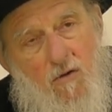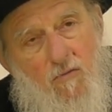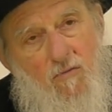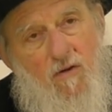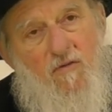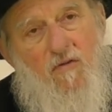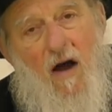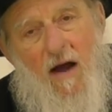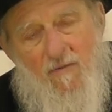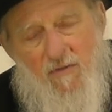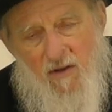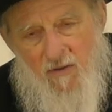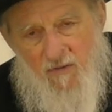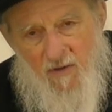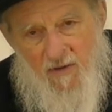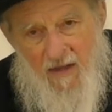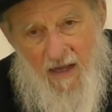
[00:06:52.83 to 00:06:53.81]
revival
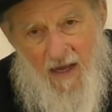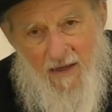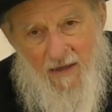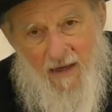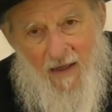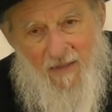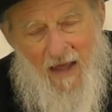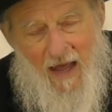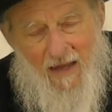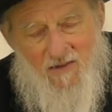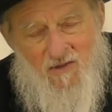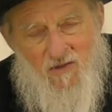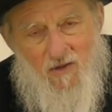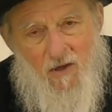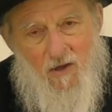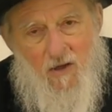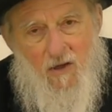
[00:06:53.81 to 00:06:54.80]
of the dead, and
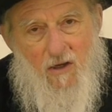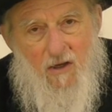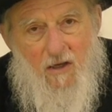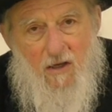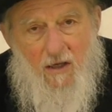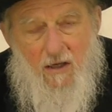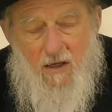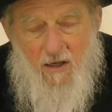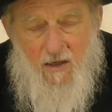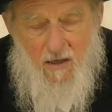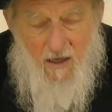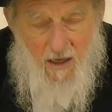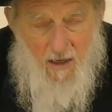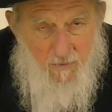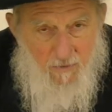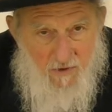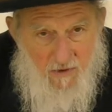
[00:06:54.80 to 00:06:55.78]
that's he
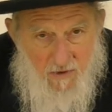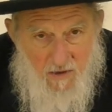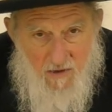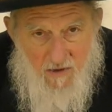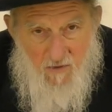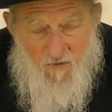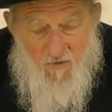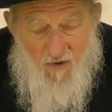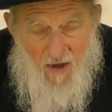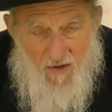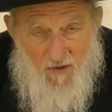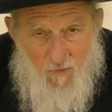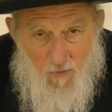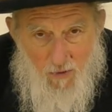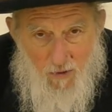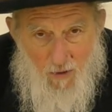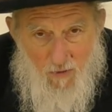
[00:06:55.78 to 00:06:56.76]
keeps his faith
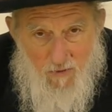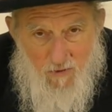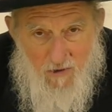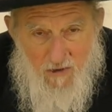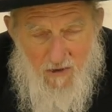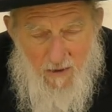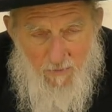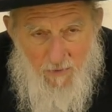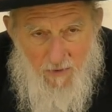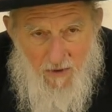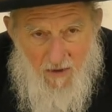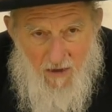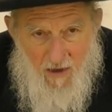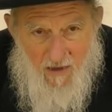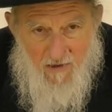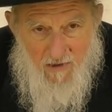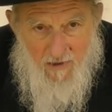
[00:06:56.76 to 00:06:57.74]
with those who sleep in the
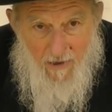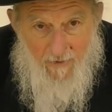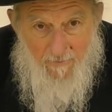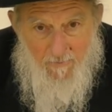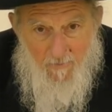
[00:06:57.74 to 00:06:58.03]
dust.